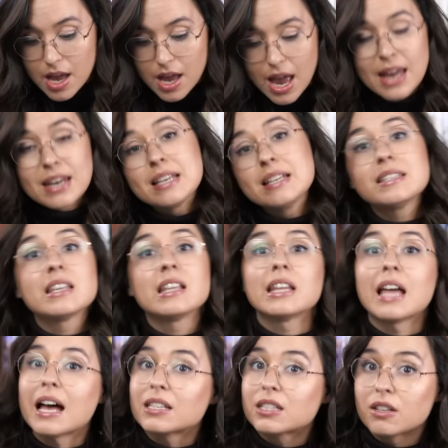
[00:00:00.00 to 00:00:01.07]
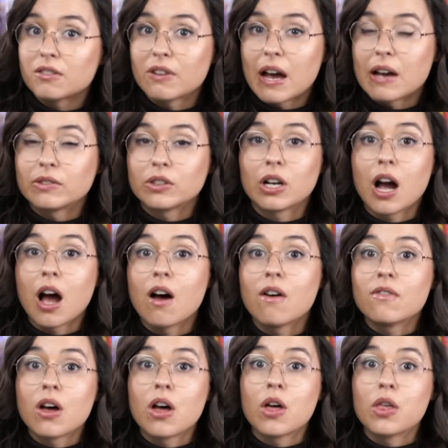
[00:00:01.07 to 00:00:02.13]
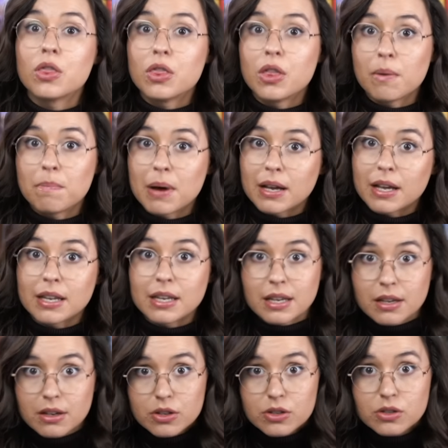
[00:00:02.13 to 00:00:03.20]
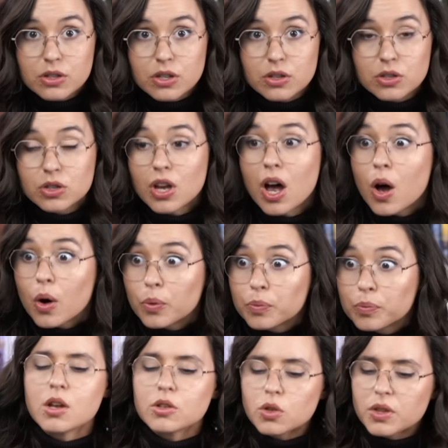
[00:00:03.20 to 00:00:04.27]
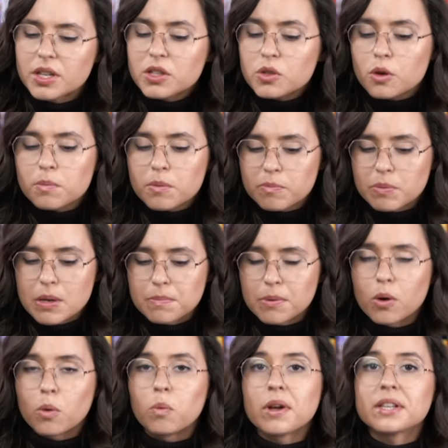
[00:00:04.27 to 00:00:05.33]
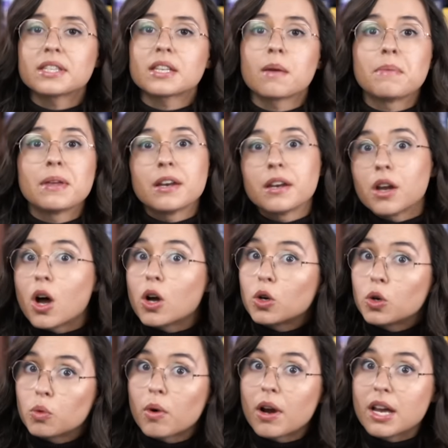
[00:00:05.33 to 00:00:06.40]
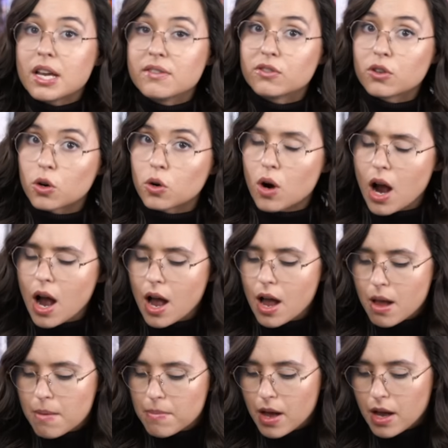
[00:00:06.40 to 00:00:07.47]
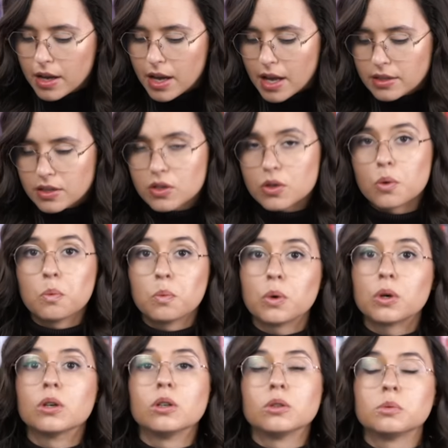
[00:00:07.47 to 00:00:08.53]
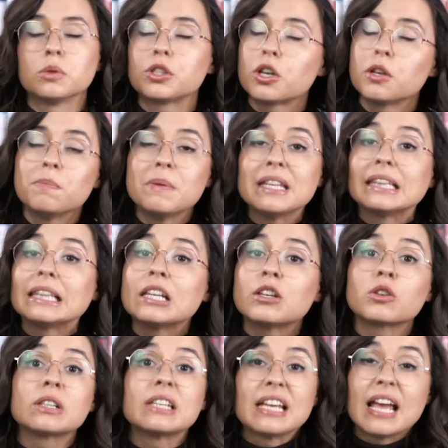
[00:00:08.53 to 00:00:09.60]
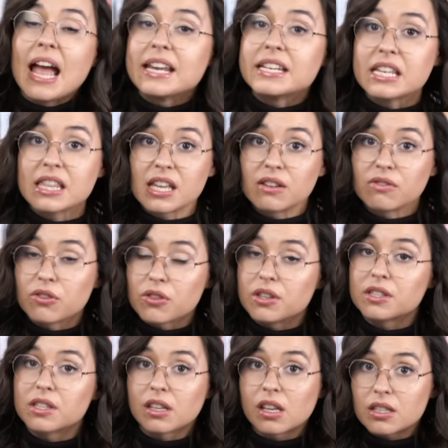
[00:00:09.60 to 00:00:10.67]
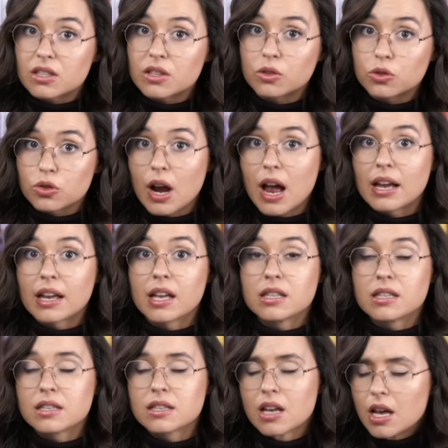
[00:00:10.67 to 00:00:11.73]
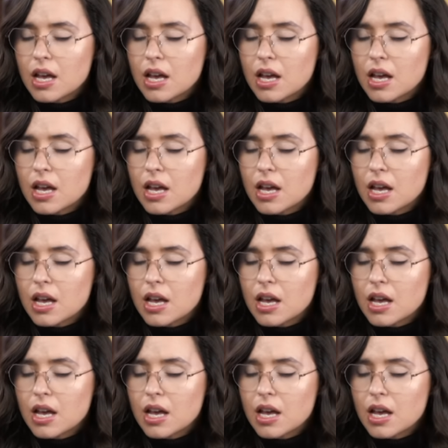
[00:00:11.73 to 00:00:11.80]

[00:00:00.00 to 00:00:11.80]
and he's the last survivor of the Buccaneers. So this group of people once committed a grave crime against the world, which could mean literally anything for the Celestial Dragons.